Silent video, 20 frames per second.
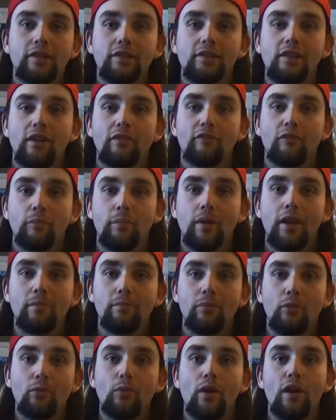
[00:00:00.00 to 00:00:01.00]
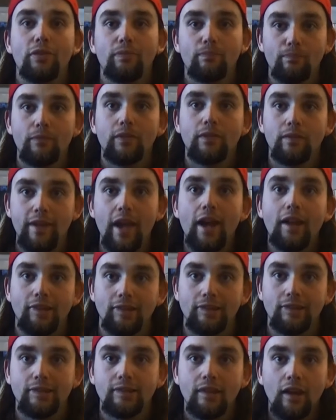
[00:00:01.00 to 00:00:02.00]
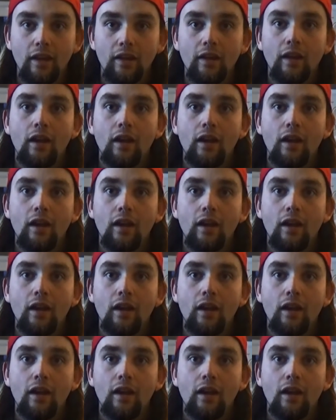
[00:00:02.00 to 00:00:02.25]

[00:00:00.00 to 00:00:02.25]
yourself from people with guns.